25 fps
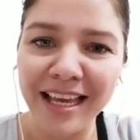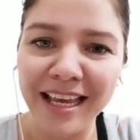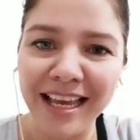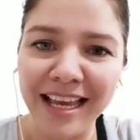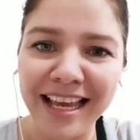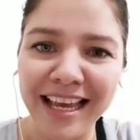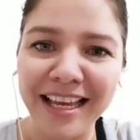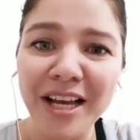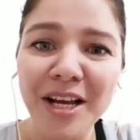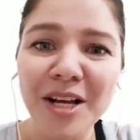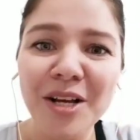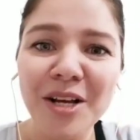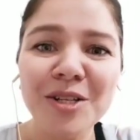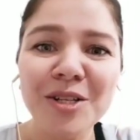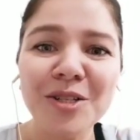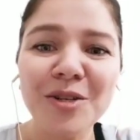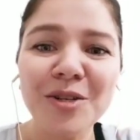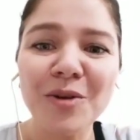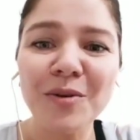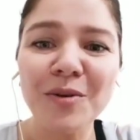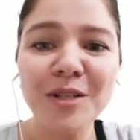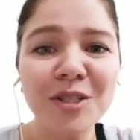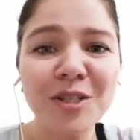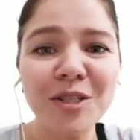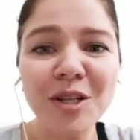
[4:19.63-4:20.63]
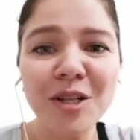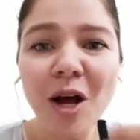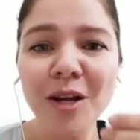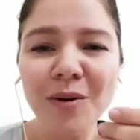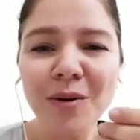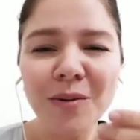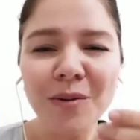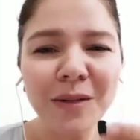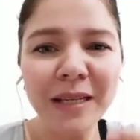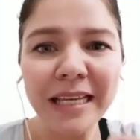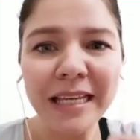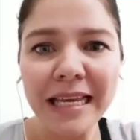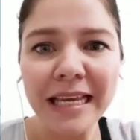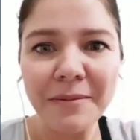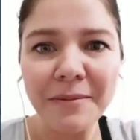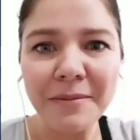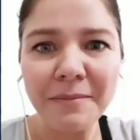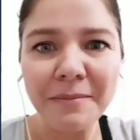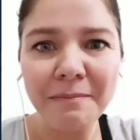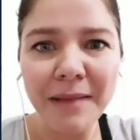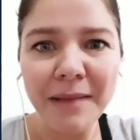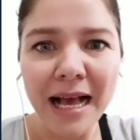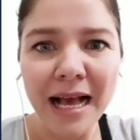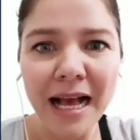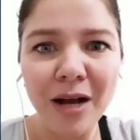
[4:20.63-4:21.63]
Okay, so it's not only
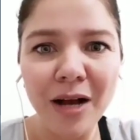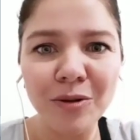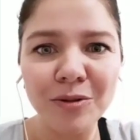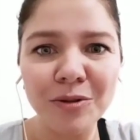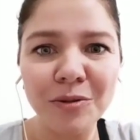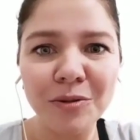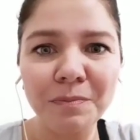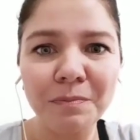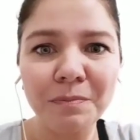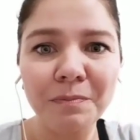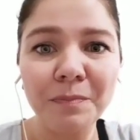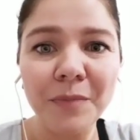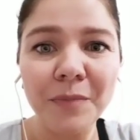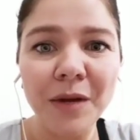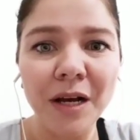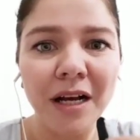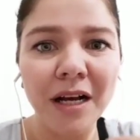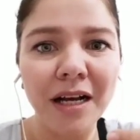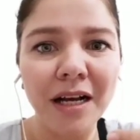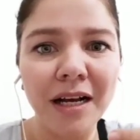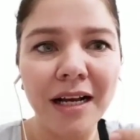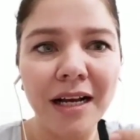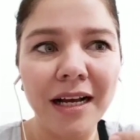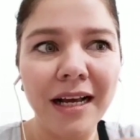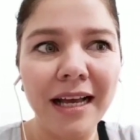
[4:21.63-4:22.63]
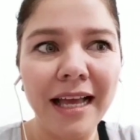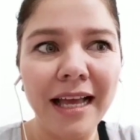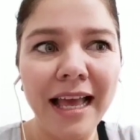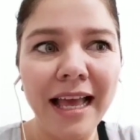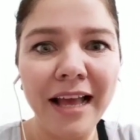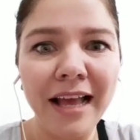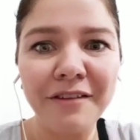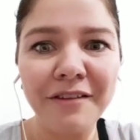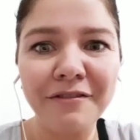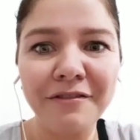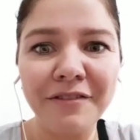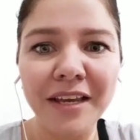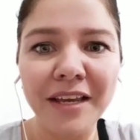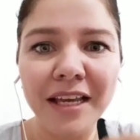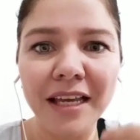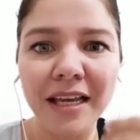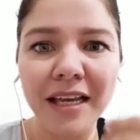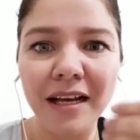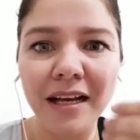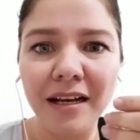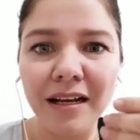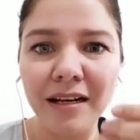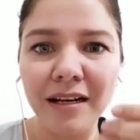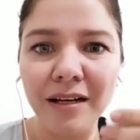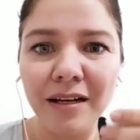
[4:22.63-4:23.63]
about having
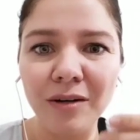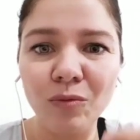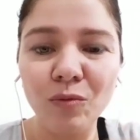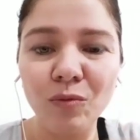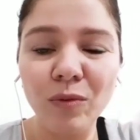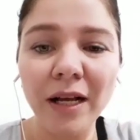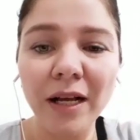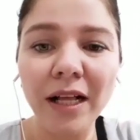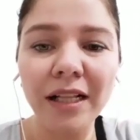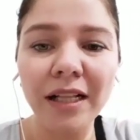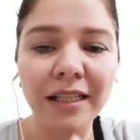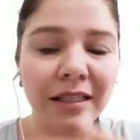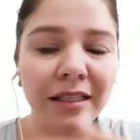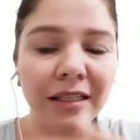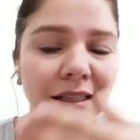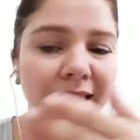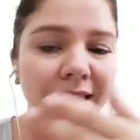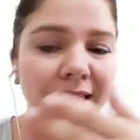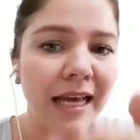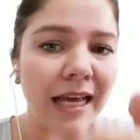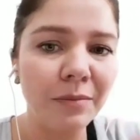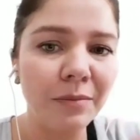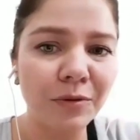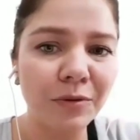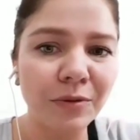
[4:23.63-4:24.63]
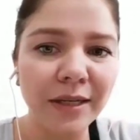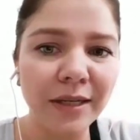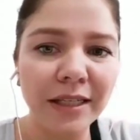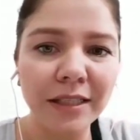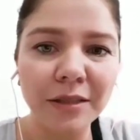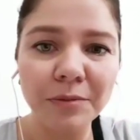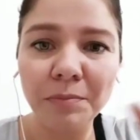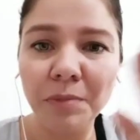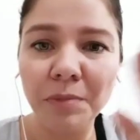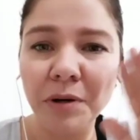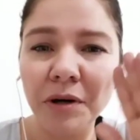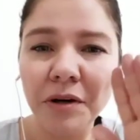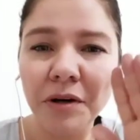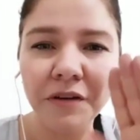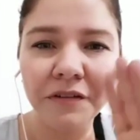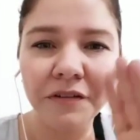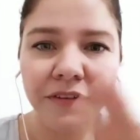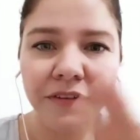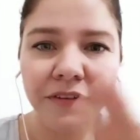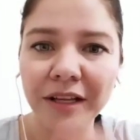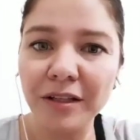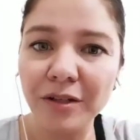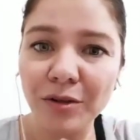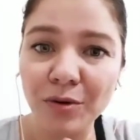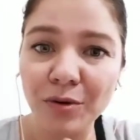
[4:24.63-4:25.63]
a well-elaborate,
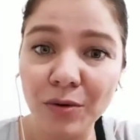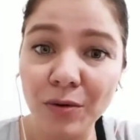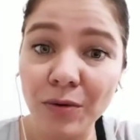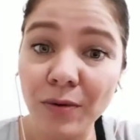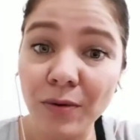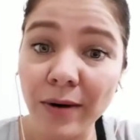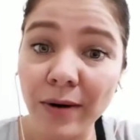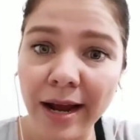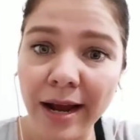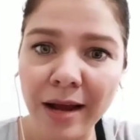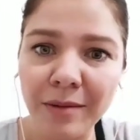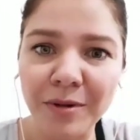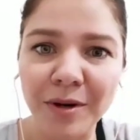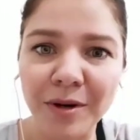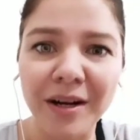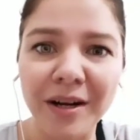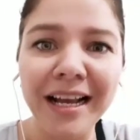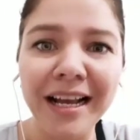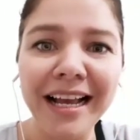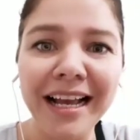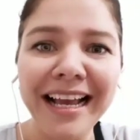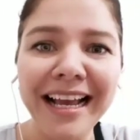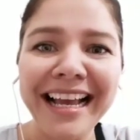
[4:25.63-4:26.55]
perfect grammar.